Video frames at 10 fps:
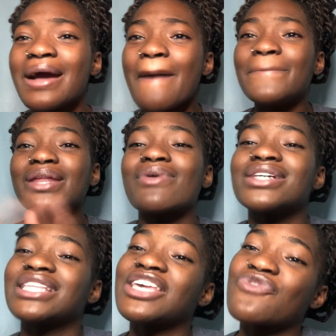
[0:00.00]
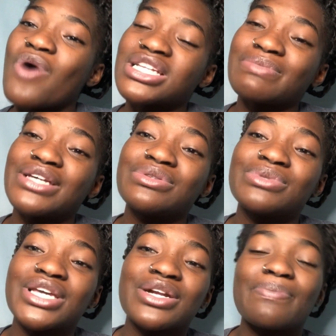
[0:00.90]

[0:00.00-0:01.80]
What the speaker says: But anyways, thank you for watching my YouTube channel.